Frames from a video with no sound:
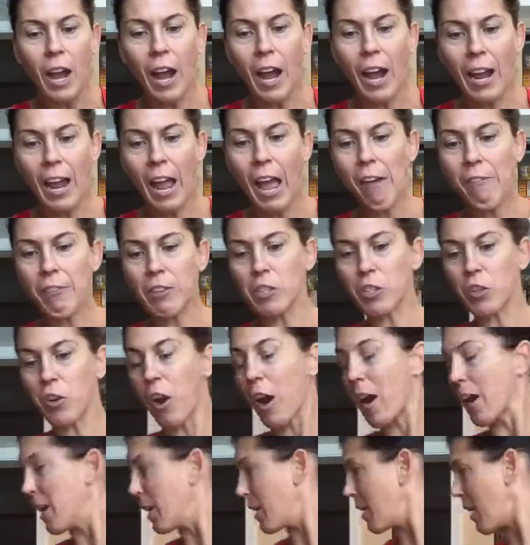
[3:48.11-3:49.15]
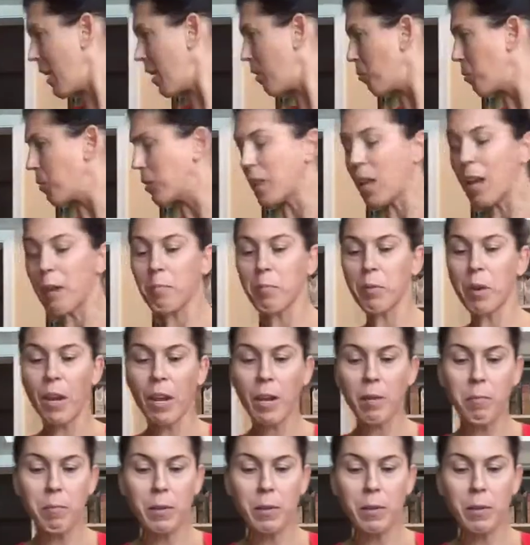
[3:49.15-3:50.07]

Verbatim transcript: I haven't tried it yet with that bread,